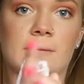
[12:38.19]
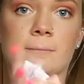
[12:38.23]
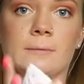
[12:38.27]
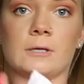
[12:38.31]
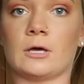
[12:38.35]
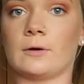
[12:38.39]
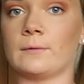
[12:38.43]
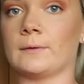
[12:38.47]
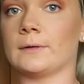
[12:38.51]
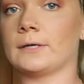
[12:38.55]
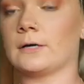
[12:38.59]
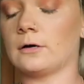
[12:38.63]
I'm
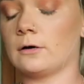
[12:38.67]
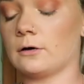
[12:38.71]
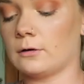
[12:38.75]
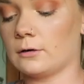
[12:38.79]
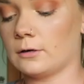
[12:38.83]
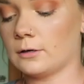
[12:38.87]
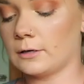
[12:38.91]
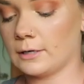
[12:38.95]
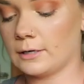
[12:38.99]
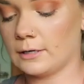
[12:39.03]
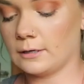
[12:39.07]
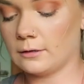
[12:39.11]
going
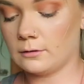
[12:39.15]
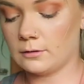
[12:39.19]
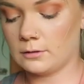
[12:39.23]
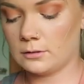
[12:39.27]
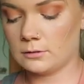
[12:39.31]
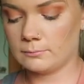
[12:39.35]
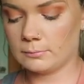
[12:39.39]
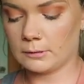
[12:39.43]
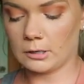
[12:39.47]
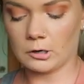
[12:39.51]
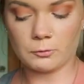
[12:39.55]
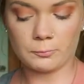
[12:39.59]
on,
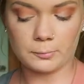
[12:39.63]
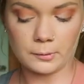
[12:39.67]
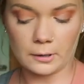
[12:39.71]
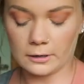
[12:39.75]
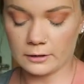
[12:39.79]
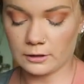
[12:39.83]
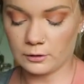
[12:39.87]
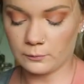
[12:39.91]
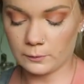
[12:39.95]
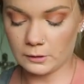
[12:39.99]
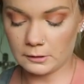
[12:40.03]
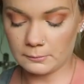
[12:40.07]
but I'll
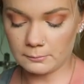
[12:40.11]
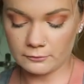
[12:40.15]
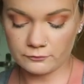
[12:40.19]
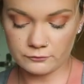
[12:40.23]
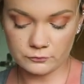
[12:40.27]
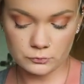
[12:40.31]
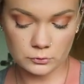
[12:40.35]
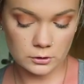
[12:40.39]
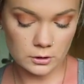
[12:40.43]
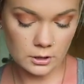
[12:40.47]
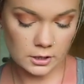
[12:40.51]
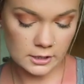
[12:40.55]
probably wear it
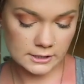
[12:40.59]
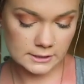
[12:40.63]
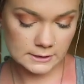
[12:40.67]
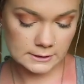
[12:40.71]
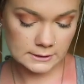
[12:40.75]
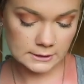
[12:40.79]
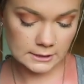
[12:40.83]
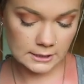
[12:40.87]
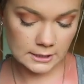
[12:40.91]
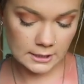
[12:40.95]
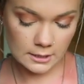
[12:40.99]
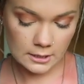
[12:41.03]
before,
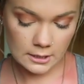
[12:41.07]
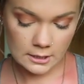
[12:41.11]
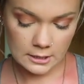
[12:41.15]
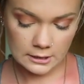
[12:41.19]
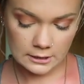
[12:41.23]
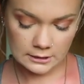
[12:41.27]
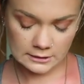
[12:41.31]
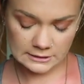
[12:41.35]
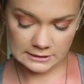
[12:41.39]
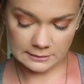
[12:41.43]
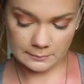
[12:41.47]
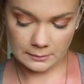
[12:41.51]
honestly,
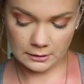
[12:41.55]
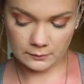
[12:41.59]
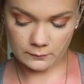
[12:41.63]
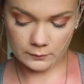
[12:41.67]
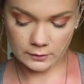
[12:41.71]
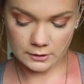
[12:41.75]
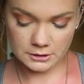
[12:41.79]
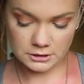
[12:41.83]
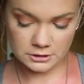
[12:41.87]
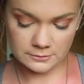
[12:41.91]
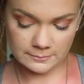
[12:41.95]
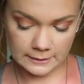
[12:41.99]
because I might
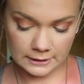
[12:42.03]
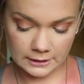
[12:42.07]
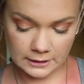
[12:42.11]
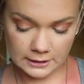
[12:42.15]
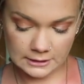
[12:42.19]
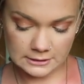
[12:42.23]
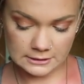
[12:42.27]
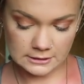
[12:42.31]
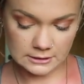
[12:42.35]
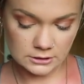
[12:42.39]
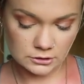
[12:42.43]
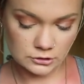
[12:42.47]
wear it to my
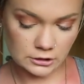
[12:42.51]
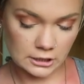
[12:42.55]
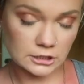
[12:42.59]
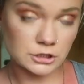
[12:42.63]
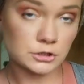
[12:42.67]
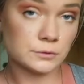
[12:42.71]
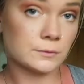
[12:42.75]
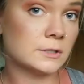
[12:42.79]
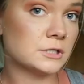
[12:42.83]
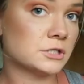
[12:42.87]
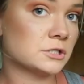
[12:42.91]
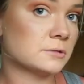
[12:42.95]
cousin's
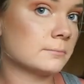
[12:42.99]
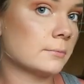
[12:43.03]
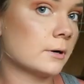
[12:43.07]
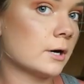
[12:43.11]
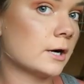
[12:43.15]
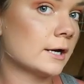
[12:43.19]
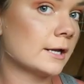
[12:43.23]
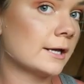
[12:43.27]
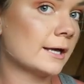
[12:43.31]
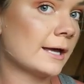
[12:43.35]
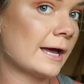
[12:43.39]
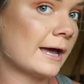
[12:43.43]
graduation
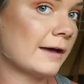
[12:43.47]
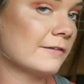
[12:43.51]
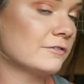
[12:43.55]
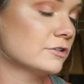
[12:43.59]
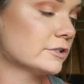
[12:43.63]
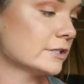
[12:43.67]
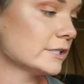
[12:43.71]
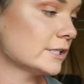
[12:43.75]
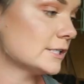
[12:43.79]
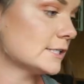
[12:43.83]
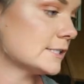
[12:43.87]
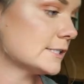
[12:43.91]
party. I haven't
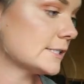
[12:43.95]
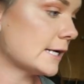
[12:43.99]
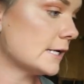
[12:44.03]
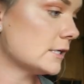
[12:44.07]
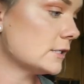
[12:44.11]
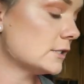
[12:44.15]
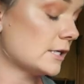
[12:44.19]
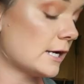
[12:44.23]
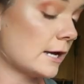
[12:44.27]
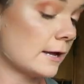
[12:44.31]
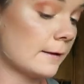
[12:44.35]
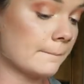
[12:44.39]
really
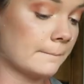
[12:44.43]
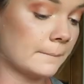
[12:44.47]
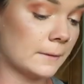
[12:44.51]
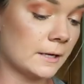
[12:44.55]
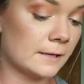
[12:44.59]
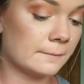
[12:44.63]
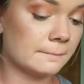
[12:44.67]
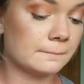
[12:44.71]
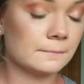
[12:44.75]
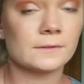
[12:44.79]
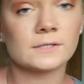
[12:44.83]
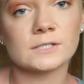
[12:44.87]
decided yet,
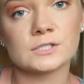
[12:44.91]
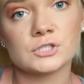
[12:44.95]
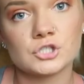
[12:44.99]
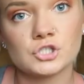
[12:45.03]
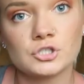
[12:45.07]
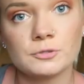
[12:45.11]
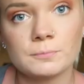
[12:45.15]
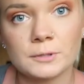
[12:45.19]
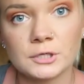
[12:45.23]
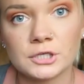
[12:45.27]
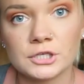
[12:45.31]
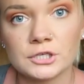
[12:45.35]
but
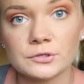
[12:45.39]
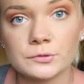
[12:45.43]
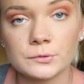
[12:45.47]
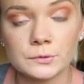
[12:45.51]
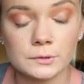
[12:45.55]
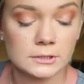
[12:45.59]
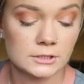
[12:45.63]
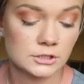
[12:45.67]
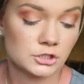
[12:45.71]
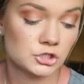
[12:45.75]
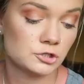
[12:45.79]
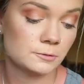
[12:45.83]
super
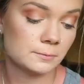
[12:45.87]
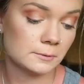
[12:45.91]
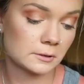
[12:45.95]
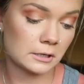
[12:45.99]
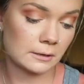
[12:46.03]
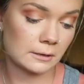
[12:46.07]
cute, super